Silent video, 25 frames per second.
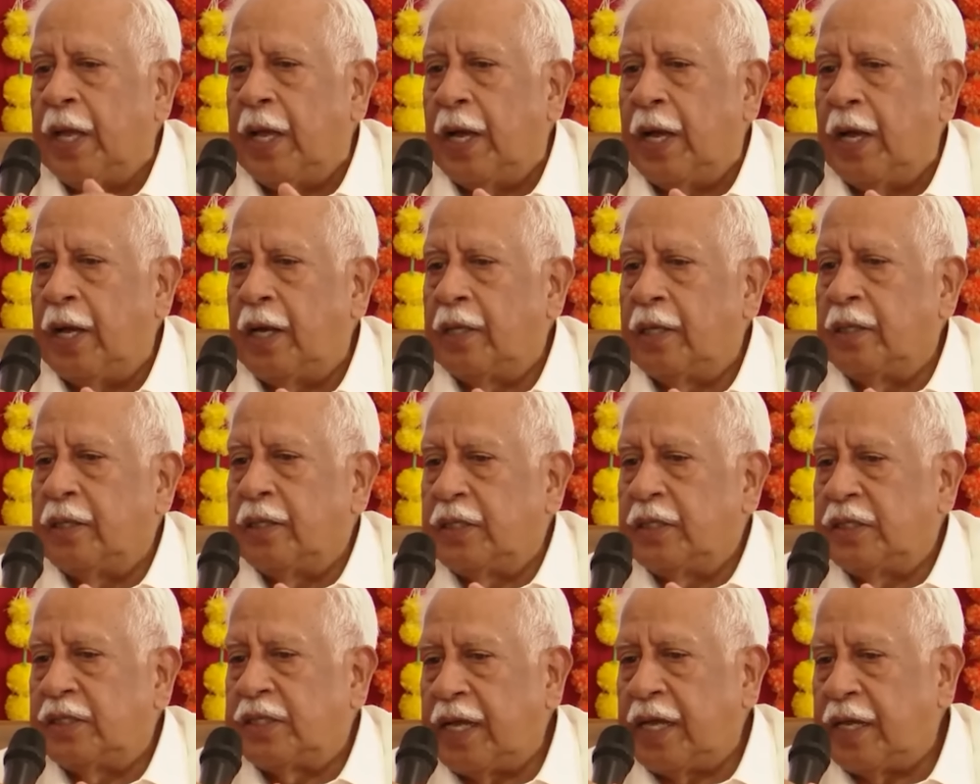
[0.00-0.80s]

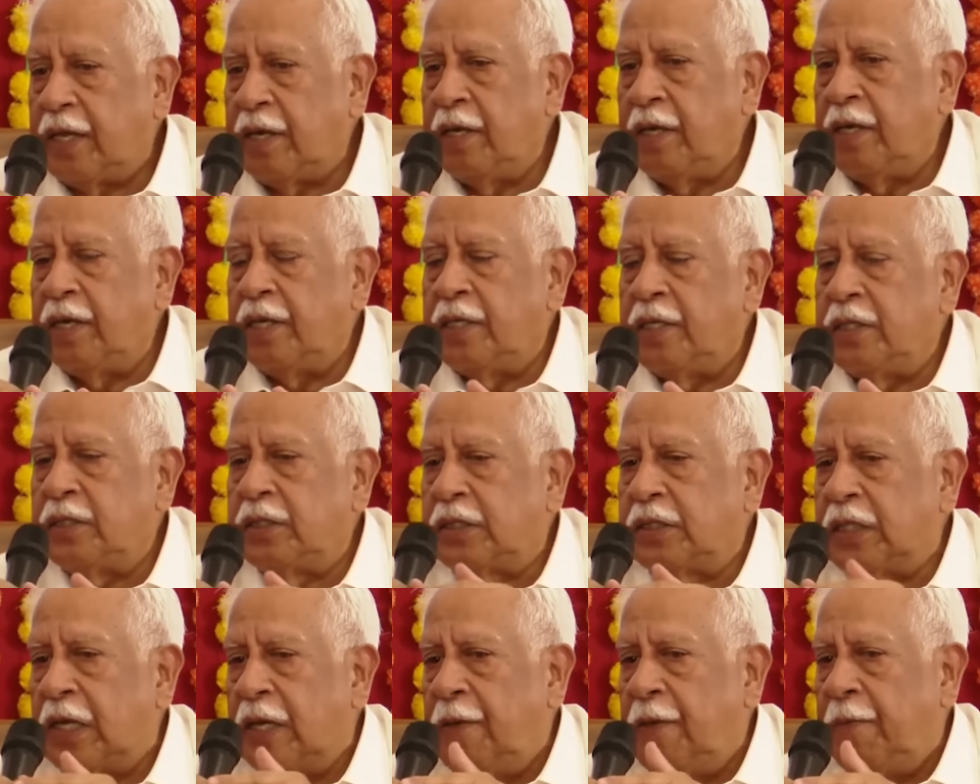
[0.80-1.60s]
The second
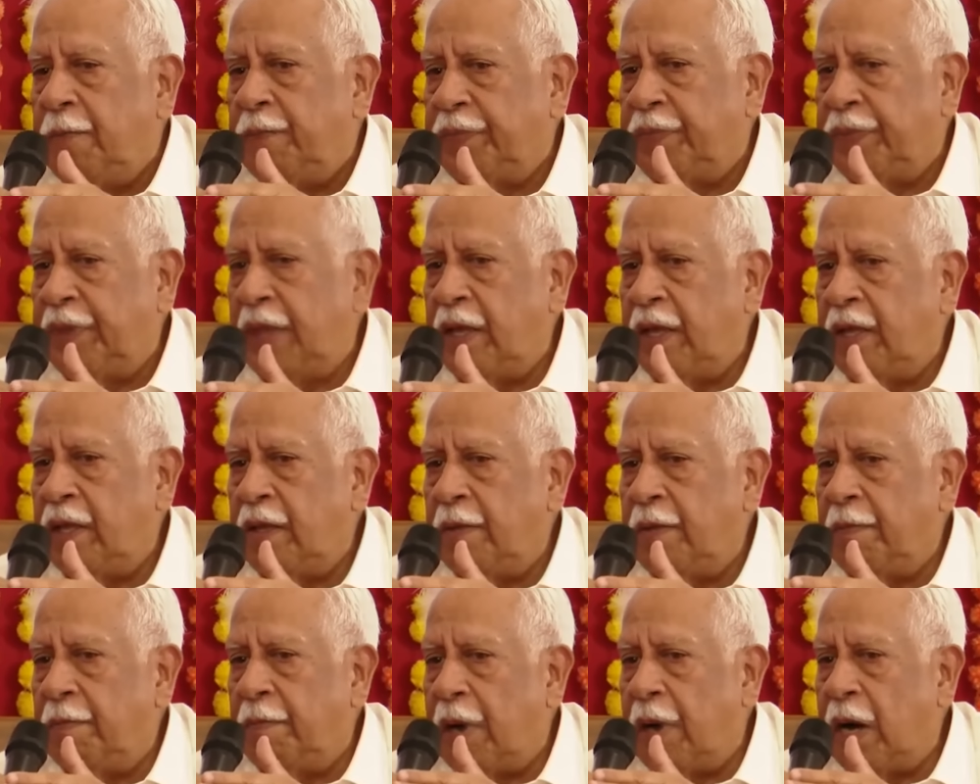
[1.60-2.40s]
is
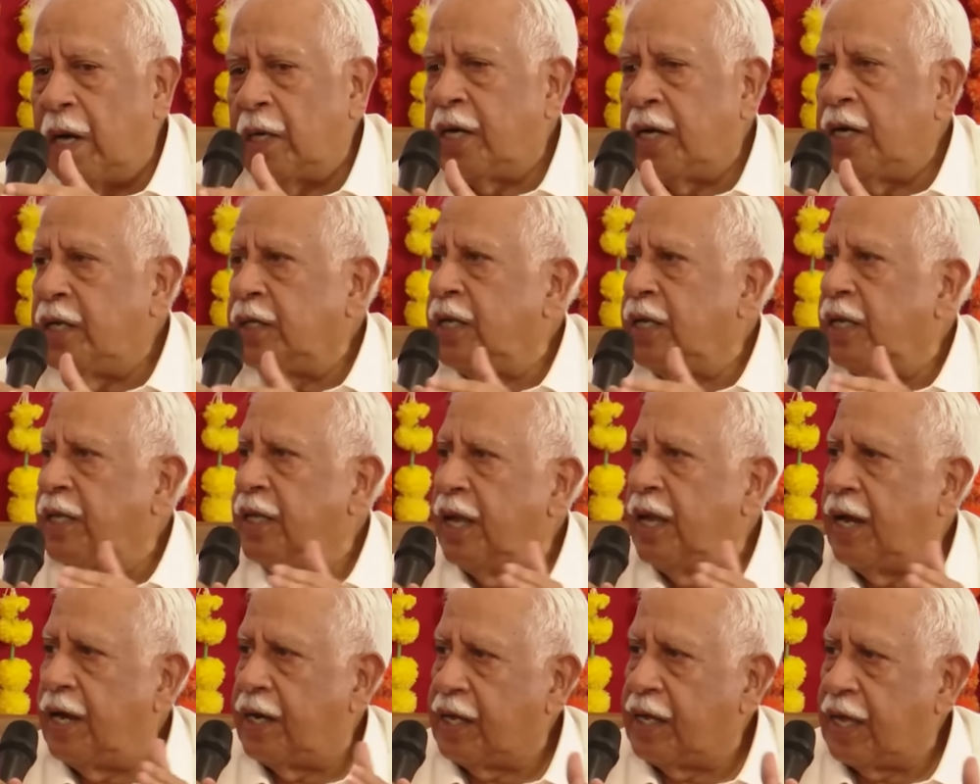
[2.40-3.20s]
the market that
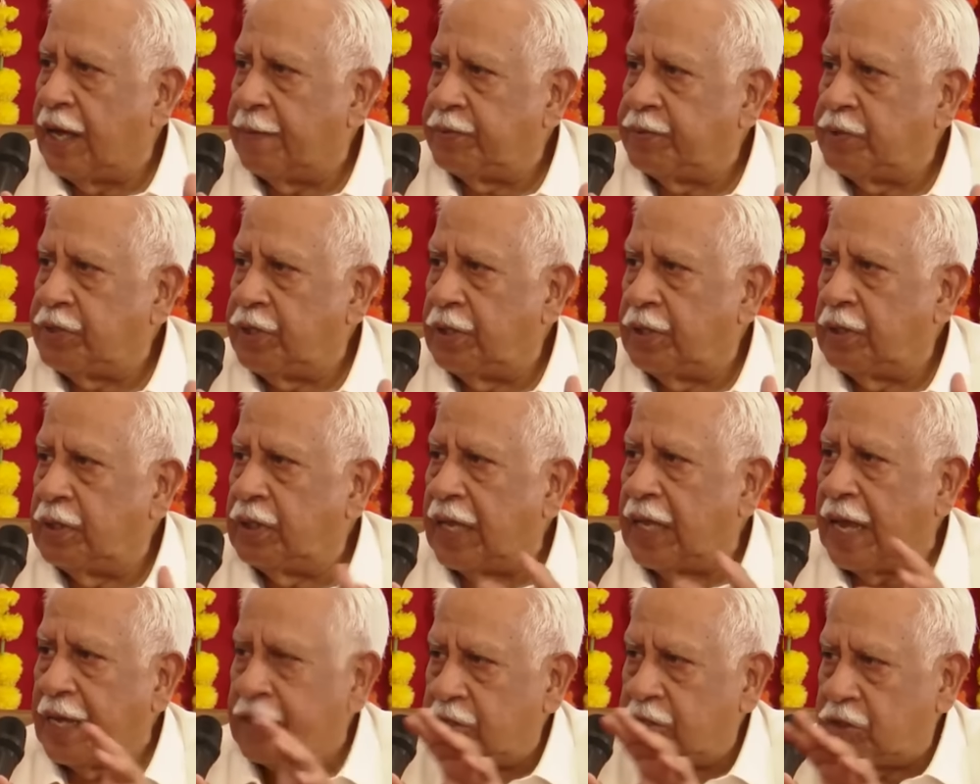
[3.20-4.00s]
they had captured,
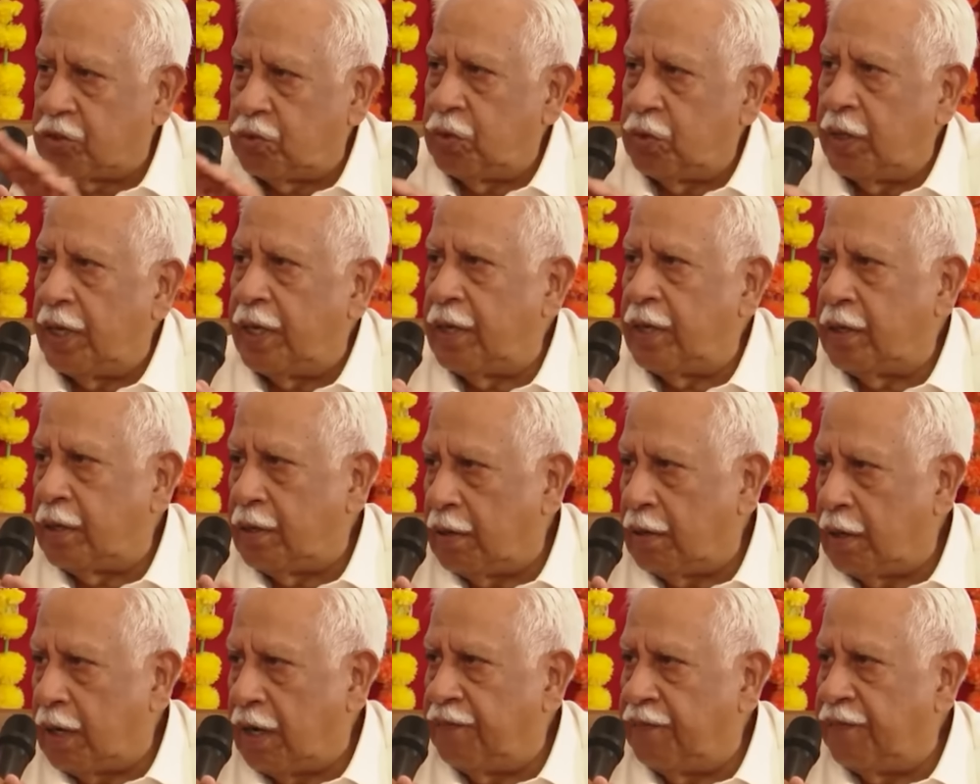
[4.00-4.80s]
thanks to their
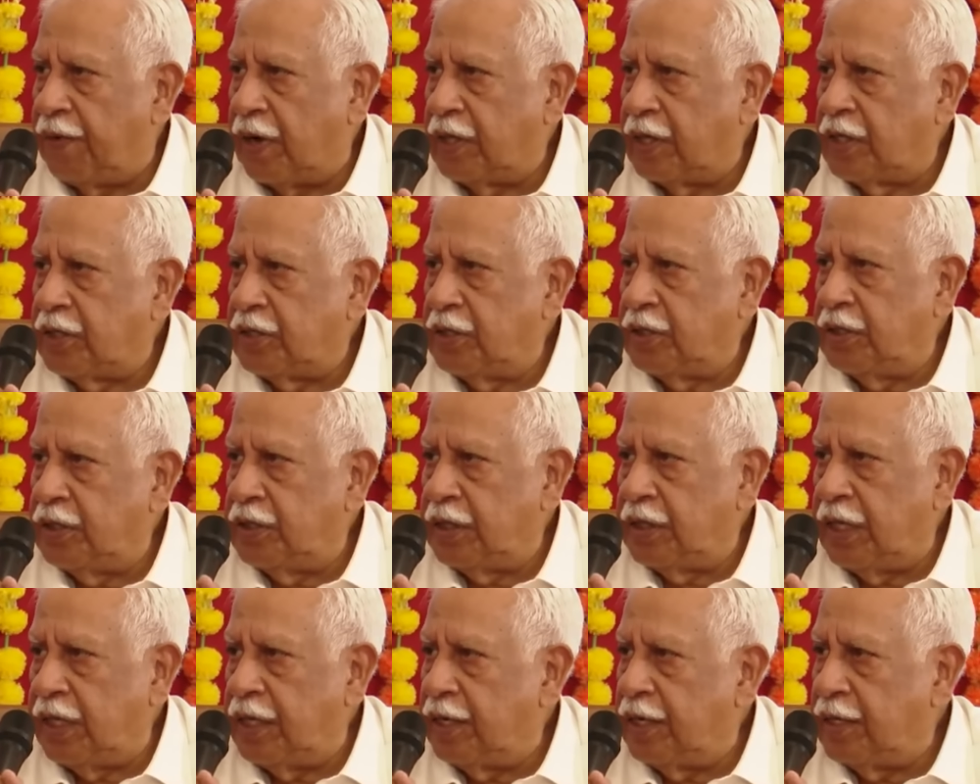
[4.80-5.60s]
advantage in
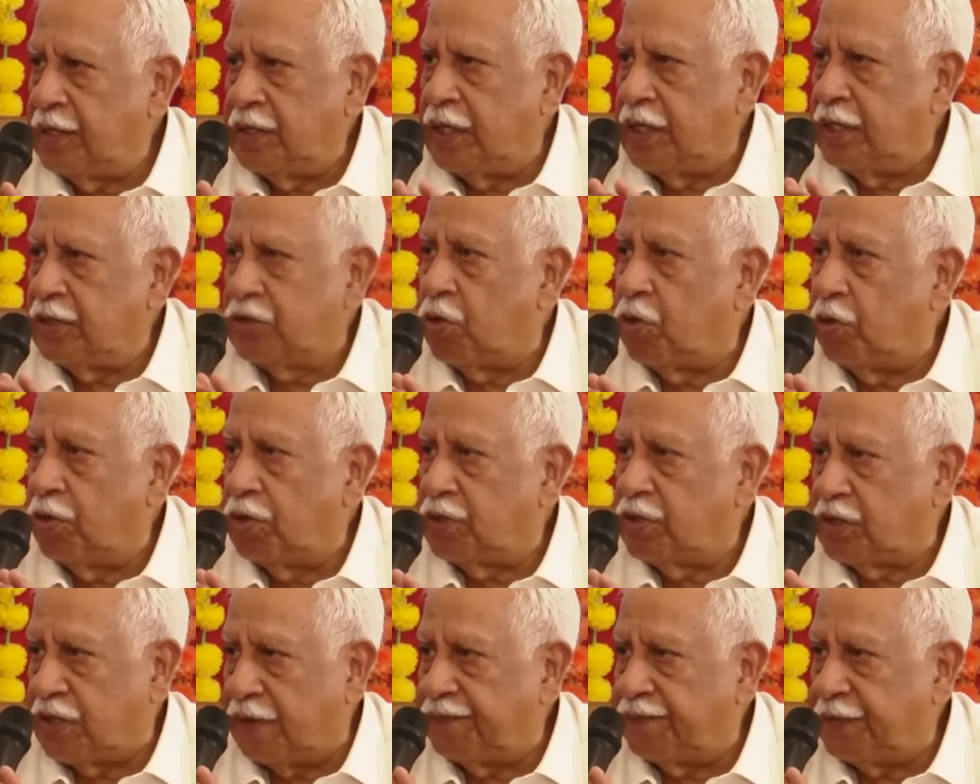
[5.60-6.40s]
these areas, is going
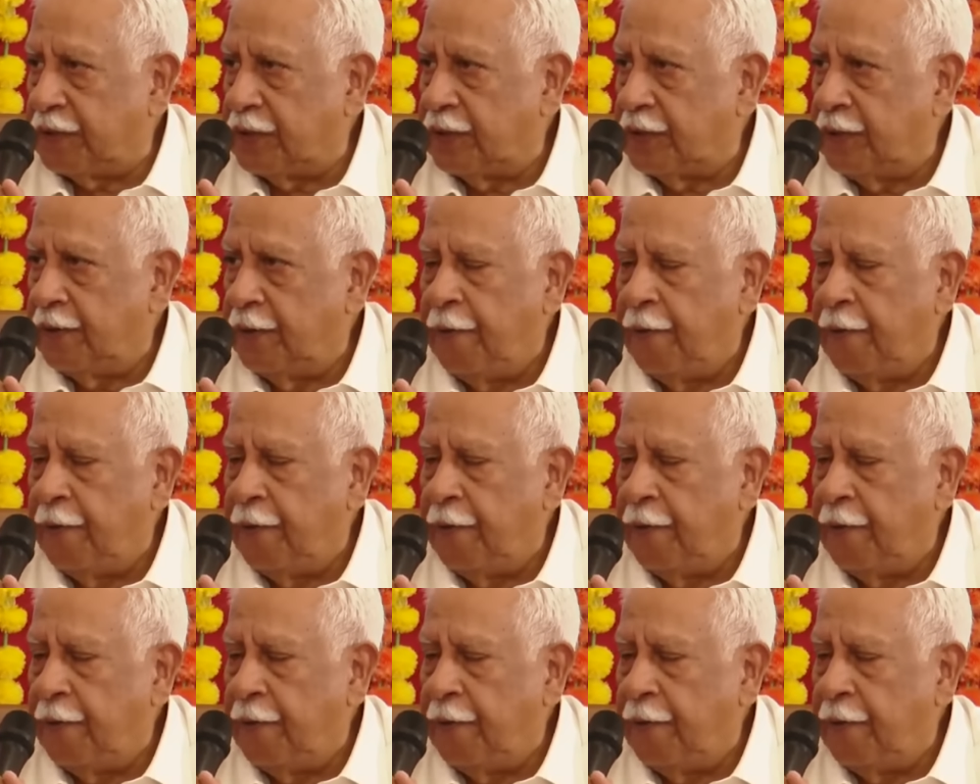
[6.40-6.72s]
to suffer.